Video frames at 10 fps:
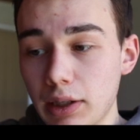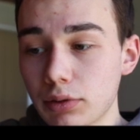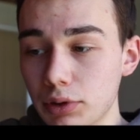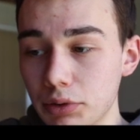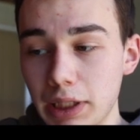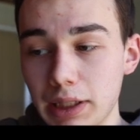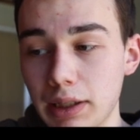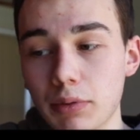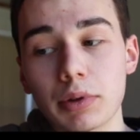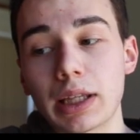I don't do
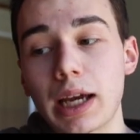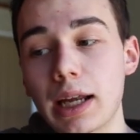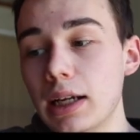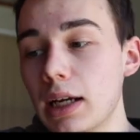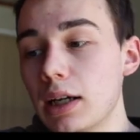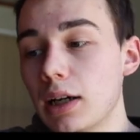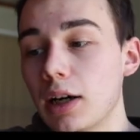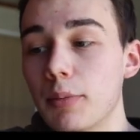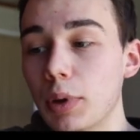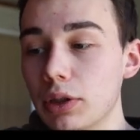anything with that.
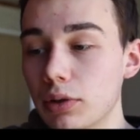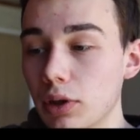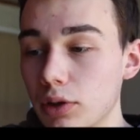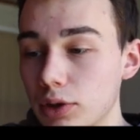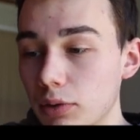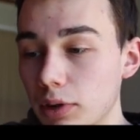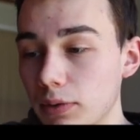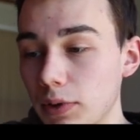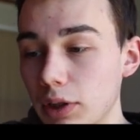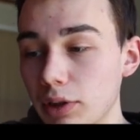But you can also
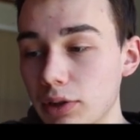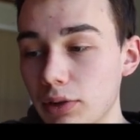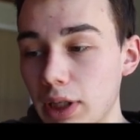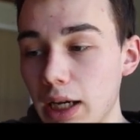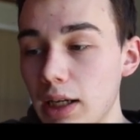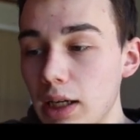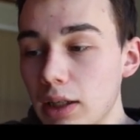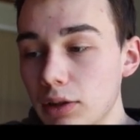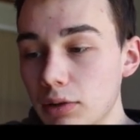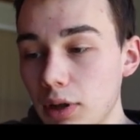configure it so that
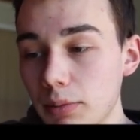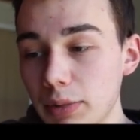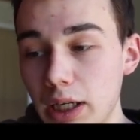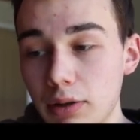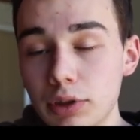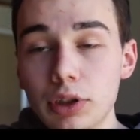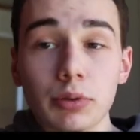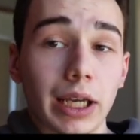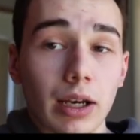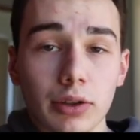you come down
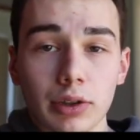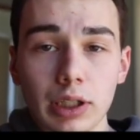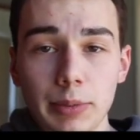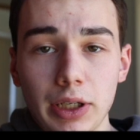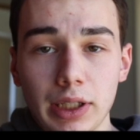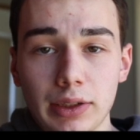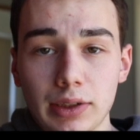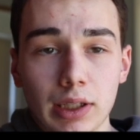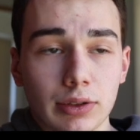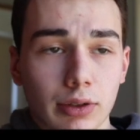to another email that
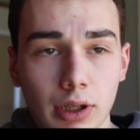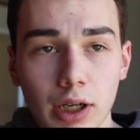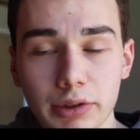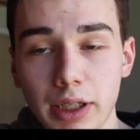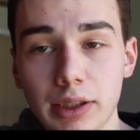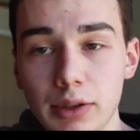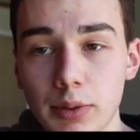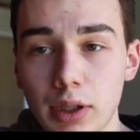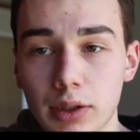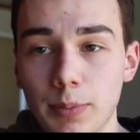says your contract
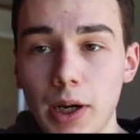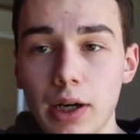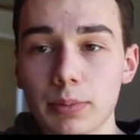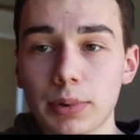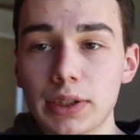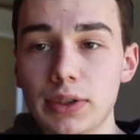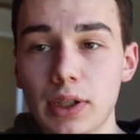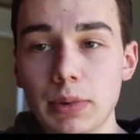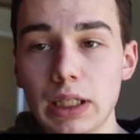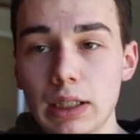is expired, please
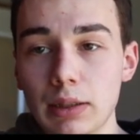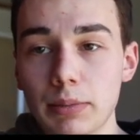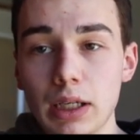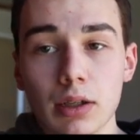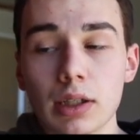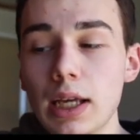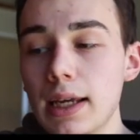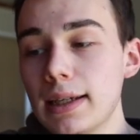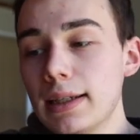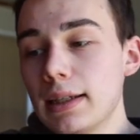send me an email
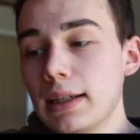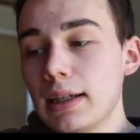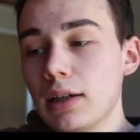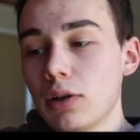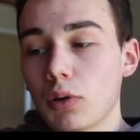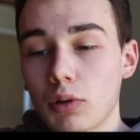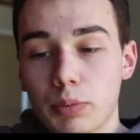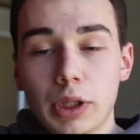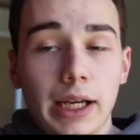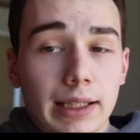or
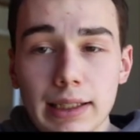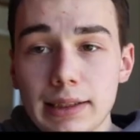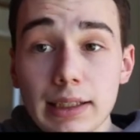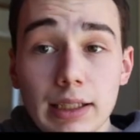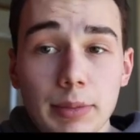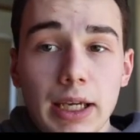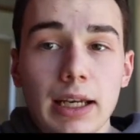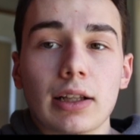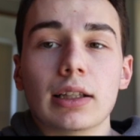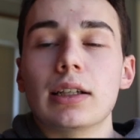reply to this
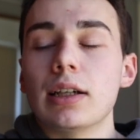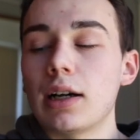email